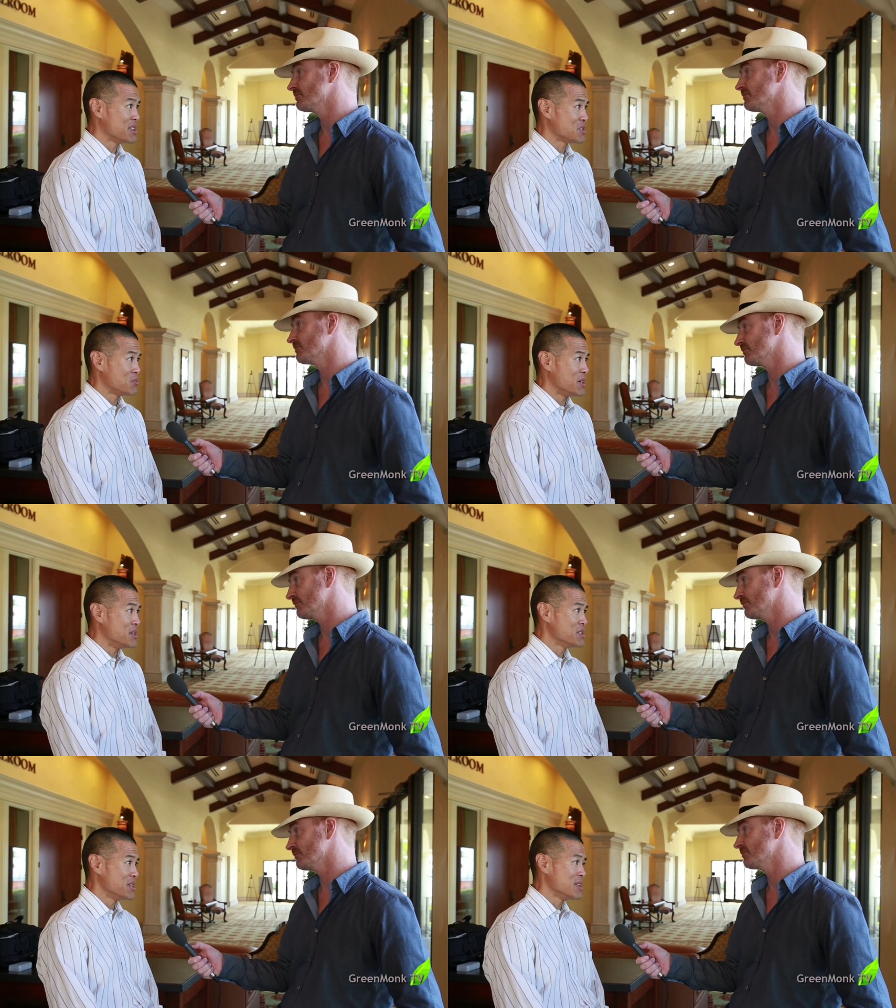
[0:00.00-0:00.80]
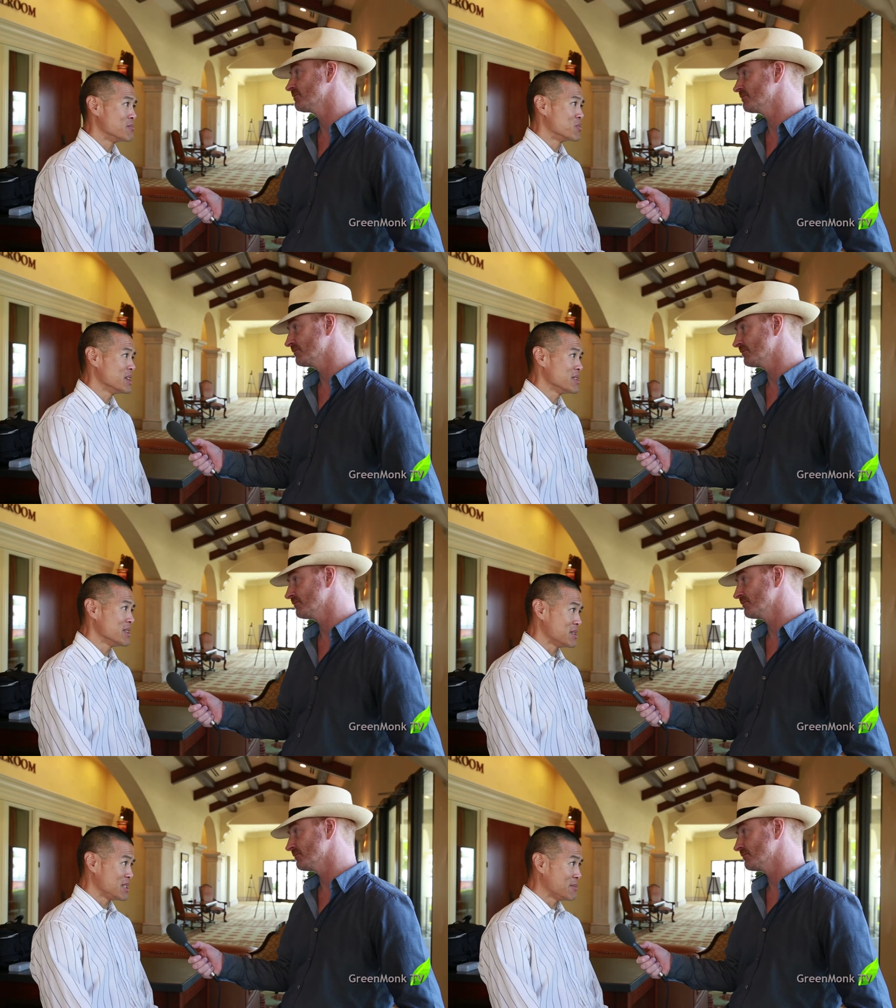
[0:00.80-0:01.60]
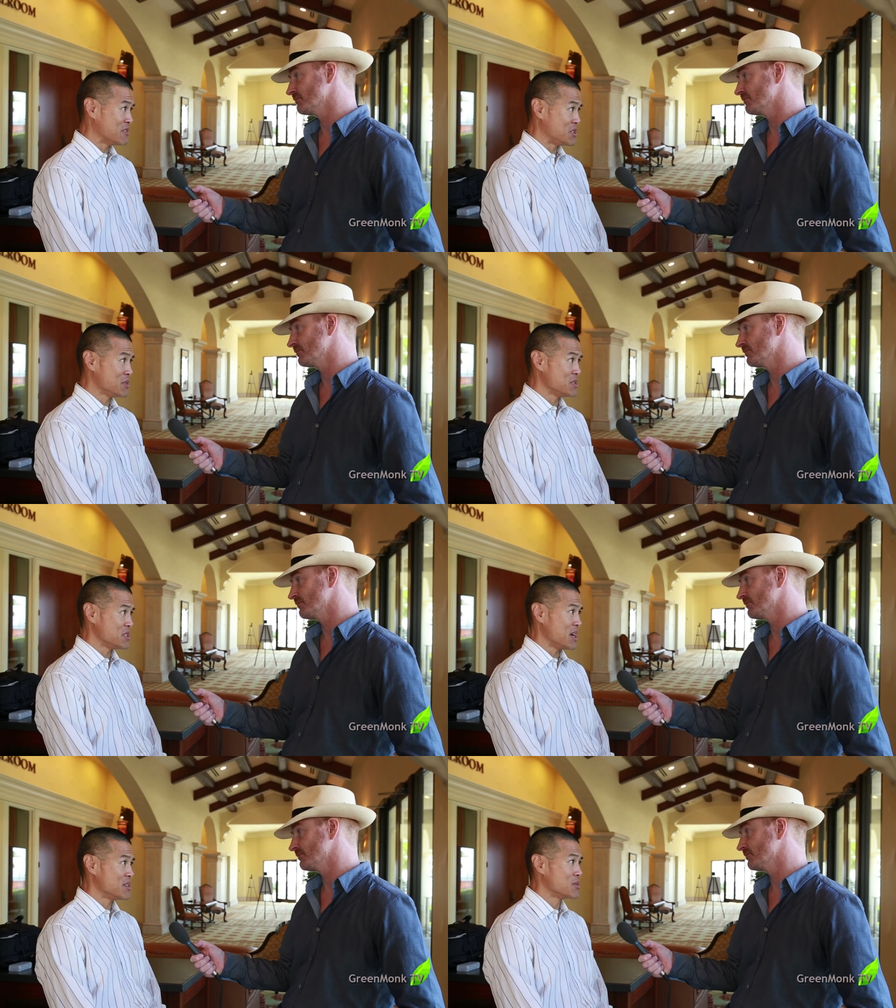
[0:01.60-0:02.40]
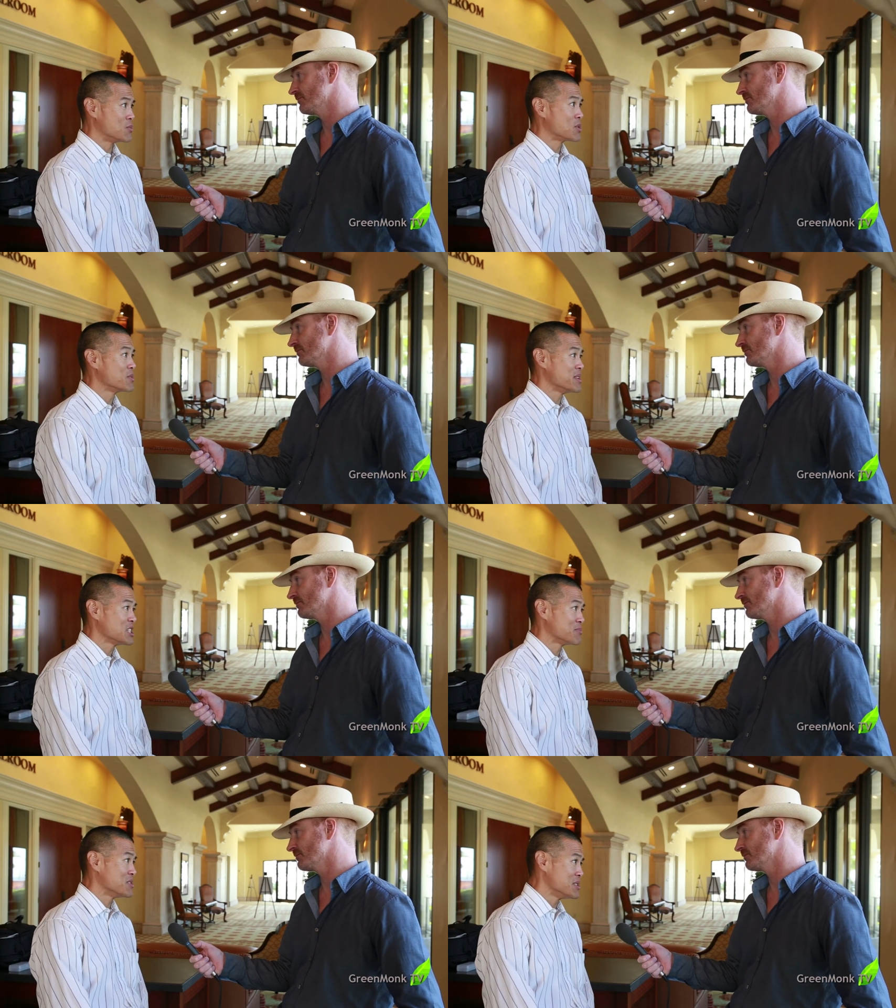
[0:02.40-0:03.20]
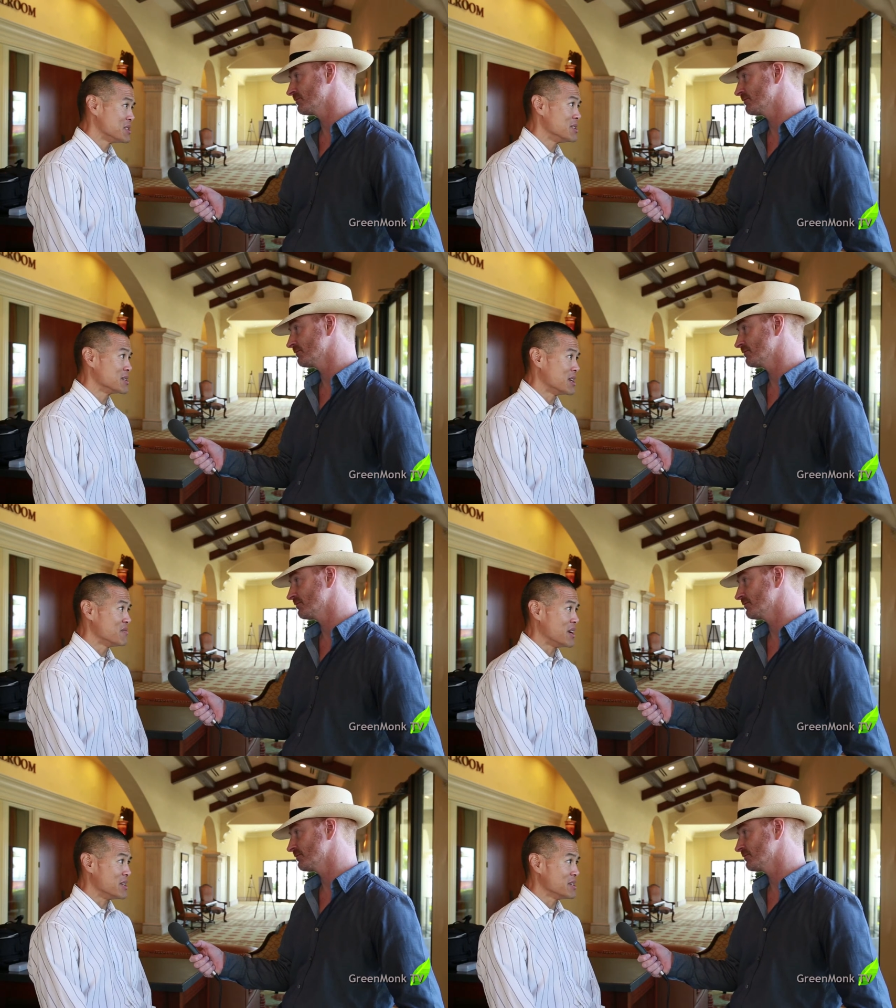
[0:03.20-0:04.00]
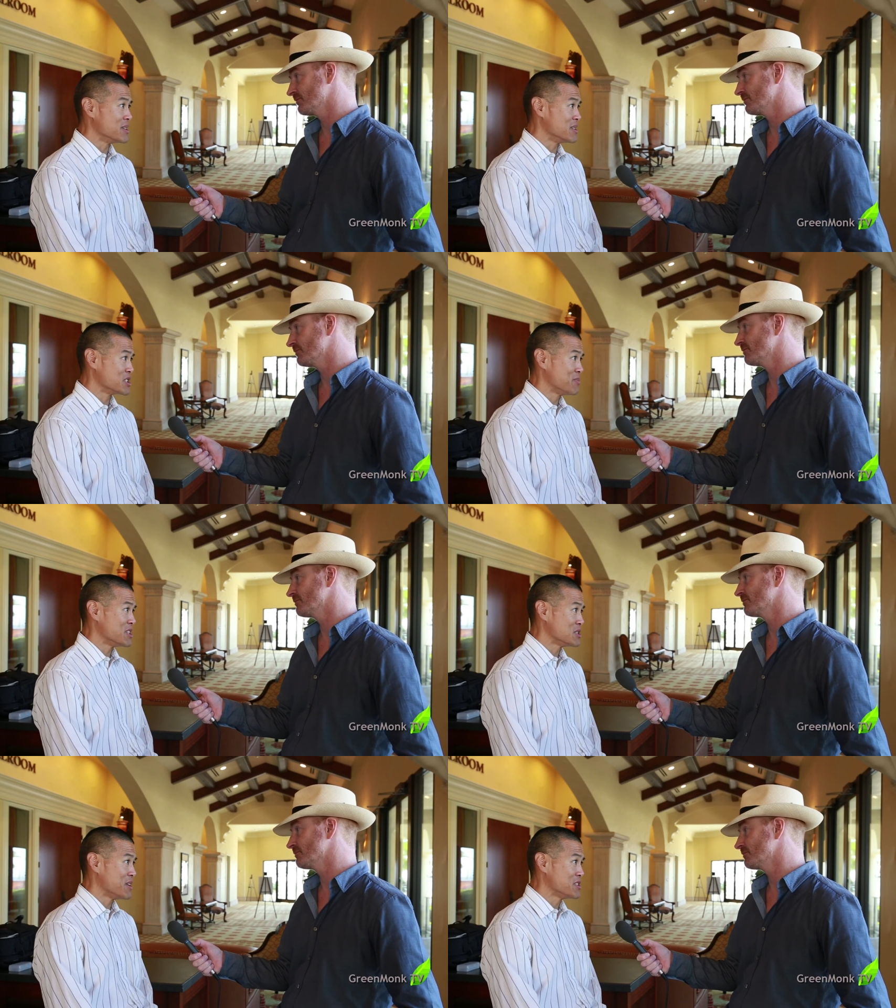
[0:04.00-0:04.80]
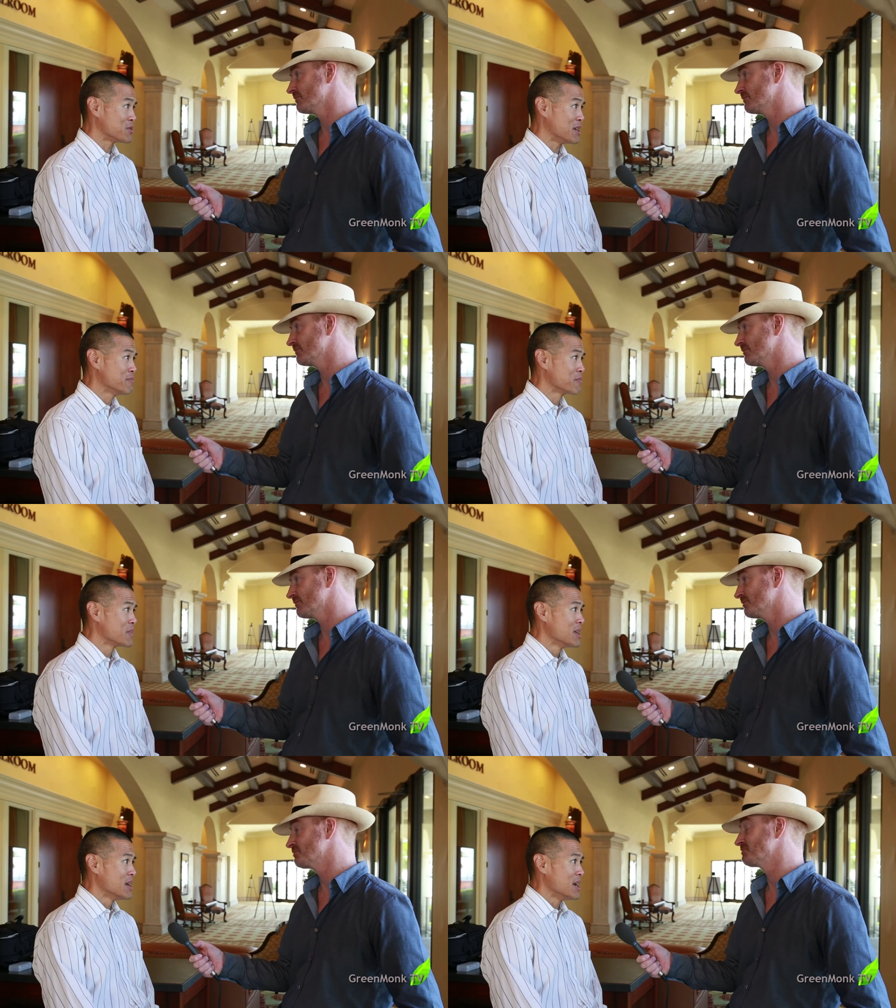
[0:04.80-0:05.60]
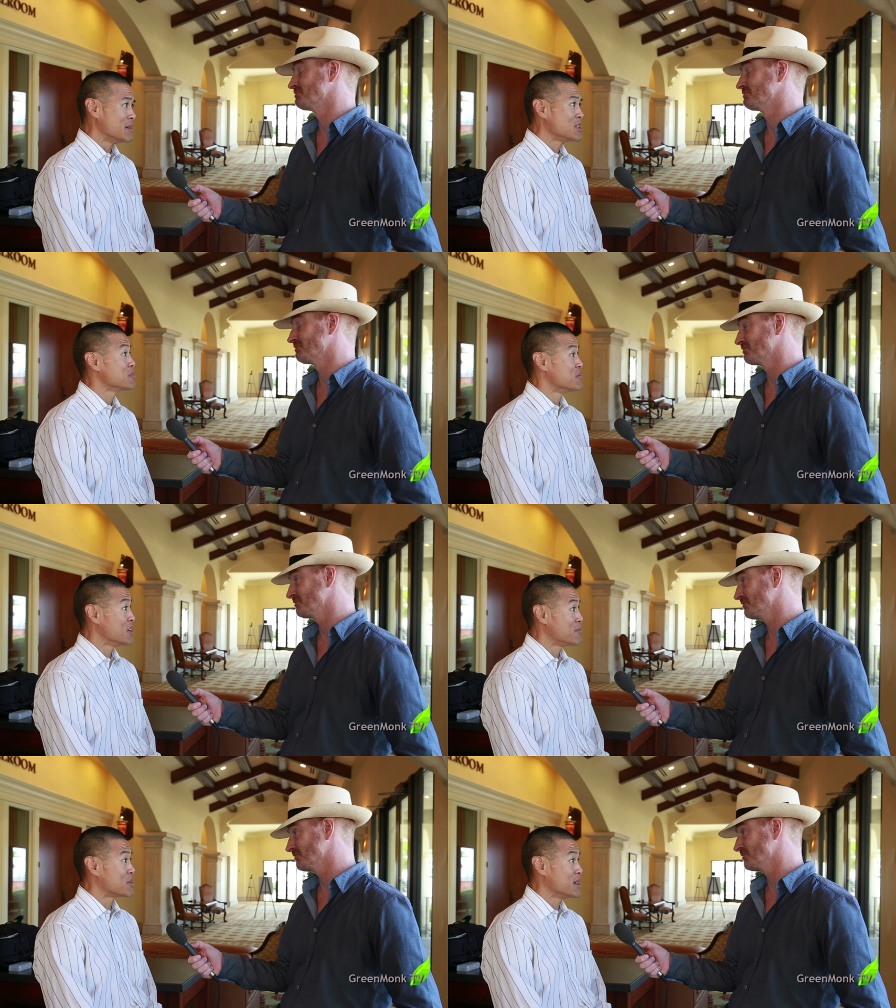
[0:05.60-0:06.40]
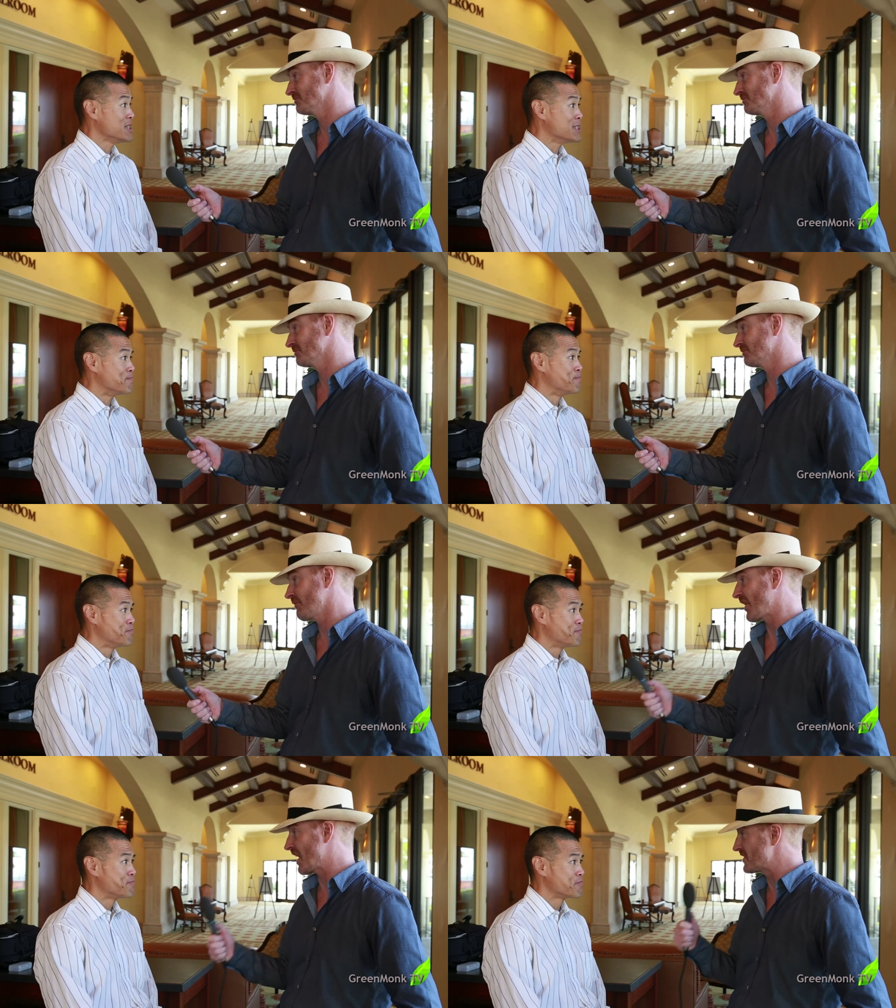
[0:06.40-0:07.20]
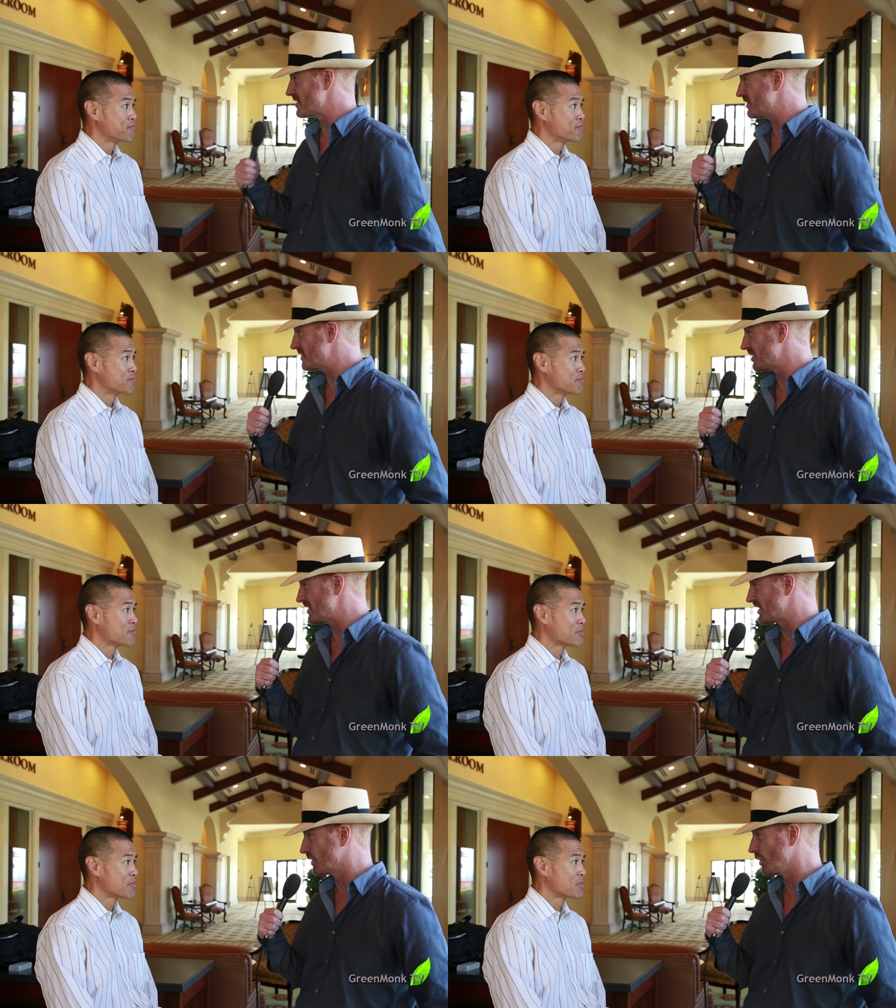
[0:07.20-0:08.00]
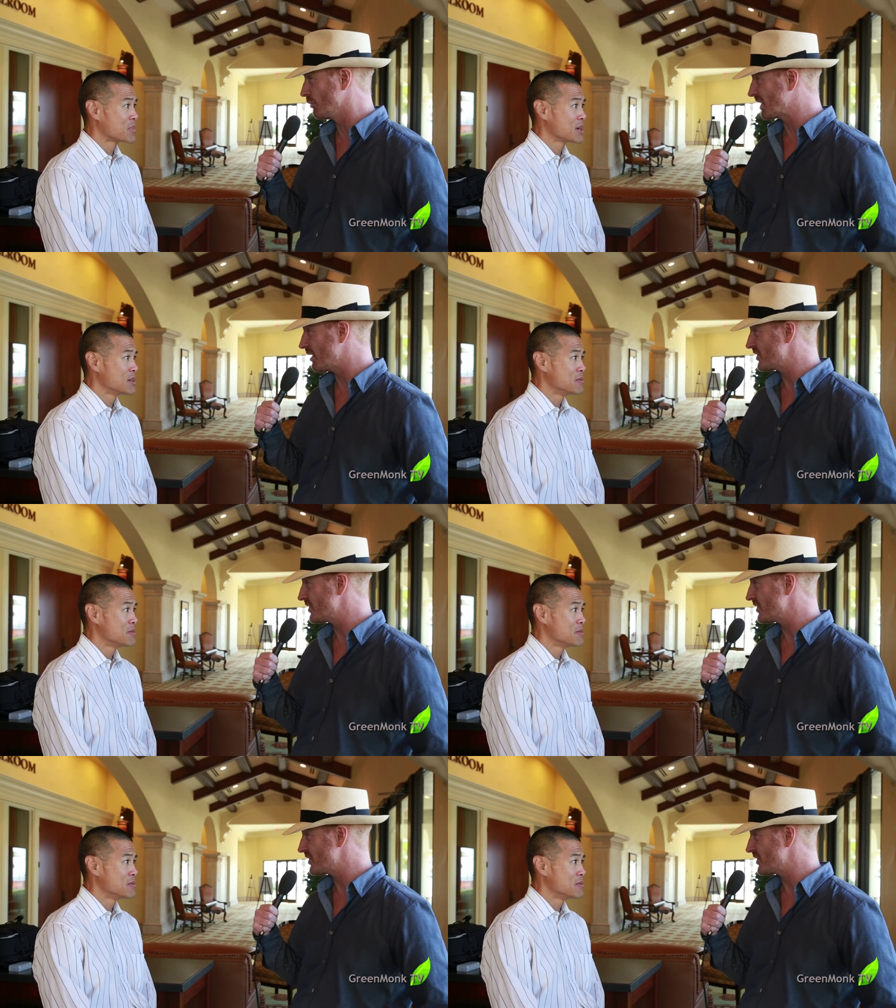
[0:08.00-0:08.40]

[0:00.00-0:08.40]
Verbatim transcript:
Speaker 1: best ones, and then bring the team of students out to work with experts in Silicon Valley on an expense-paid trip uh, to help develop their idea.
Speaker 2: And is it is it a global